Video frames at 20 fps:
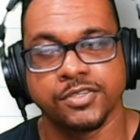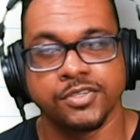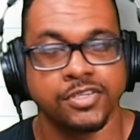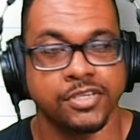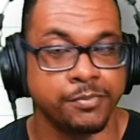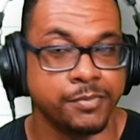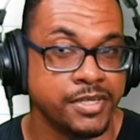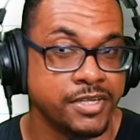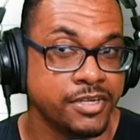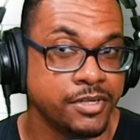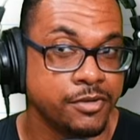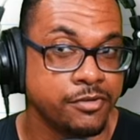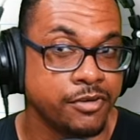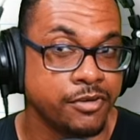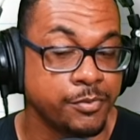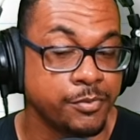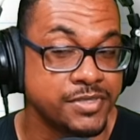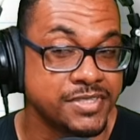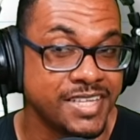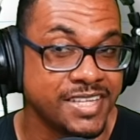going to be
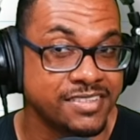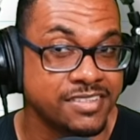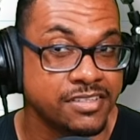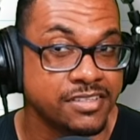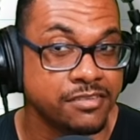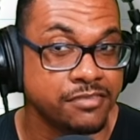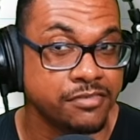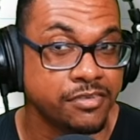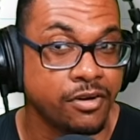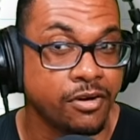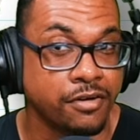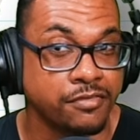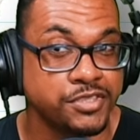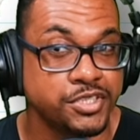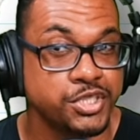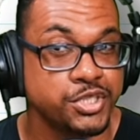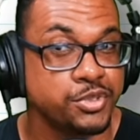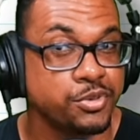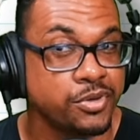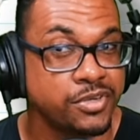representative of
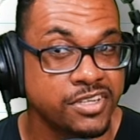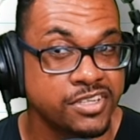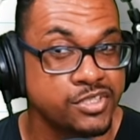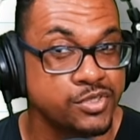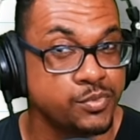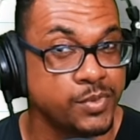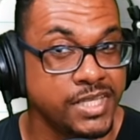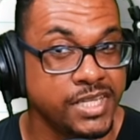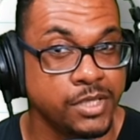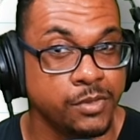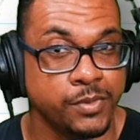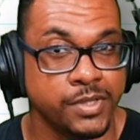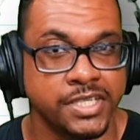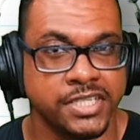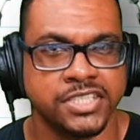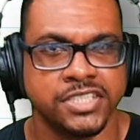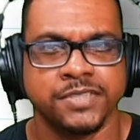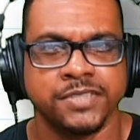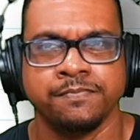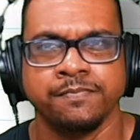Shauna's weekly
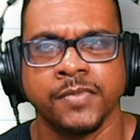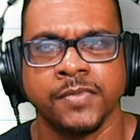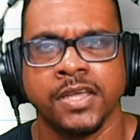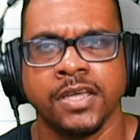wage.